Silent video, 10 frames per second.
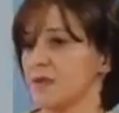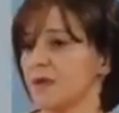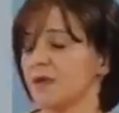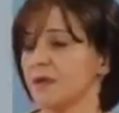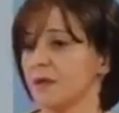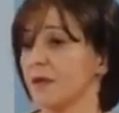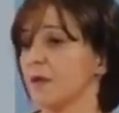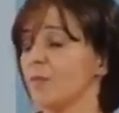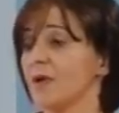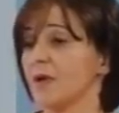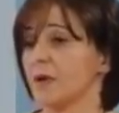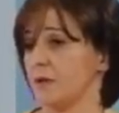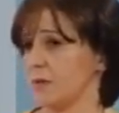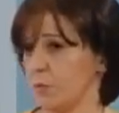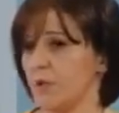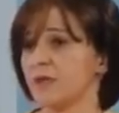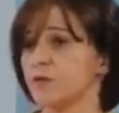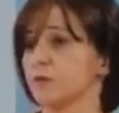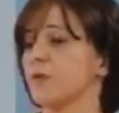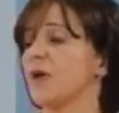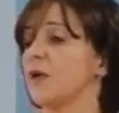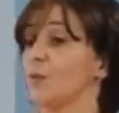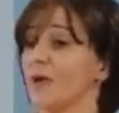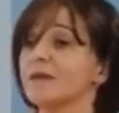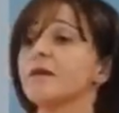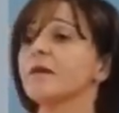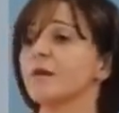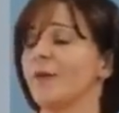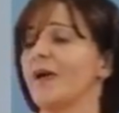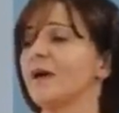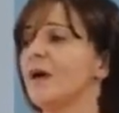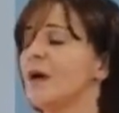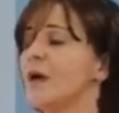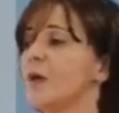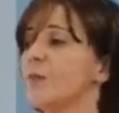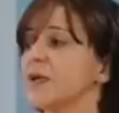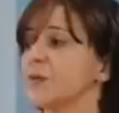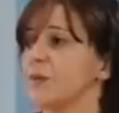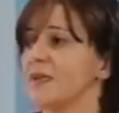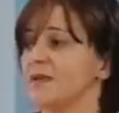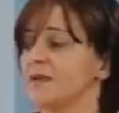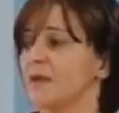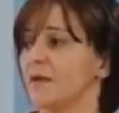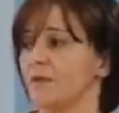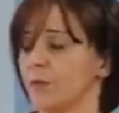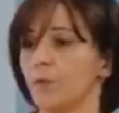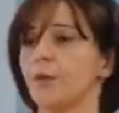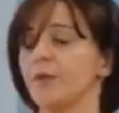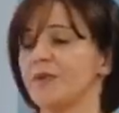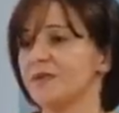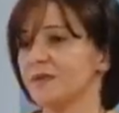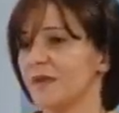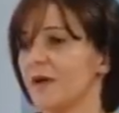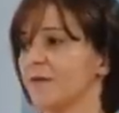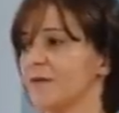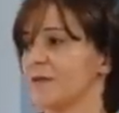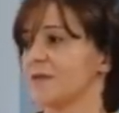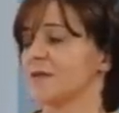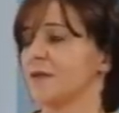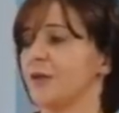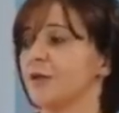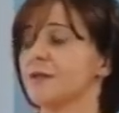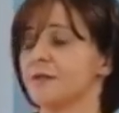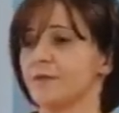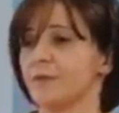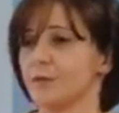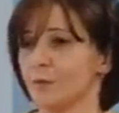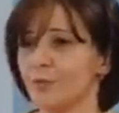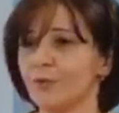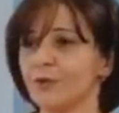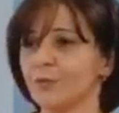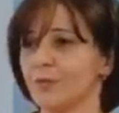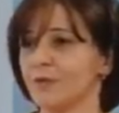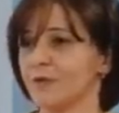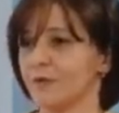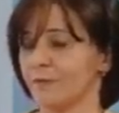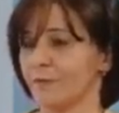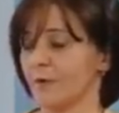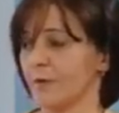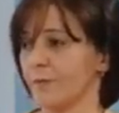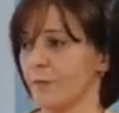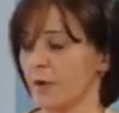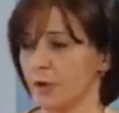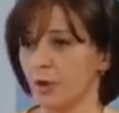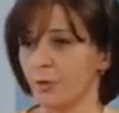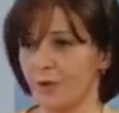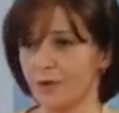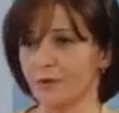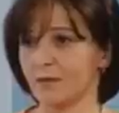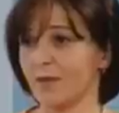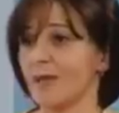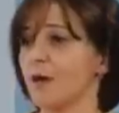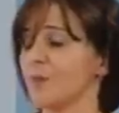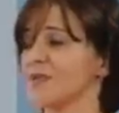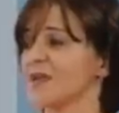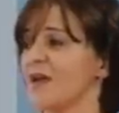and in Karabakh, and we had Sumgait, we had earthquake, but we didn't have the war. We didn't have these uh, years of disappointment, of um, economic collapse,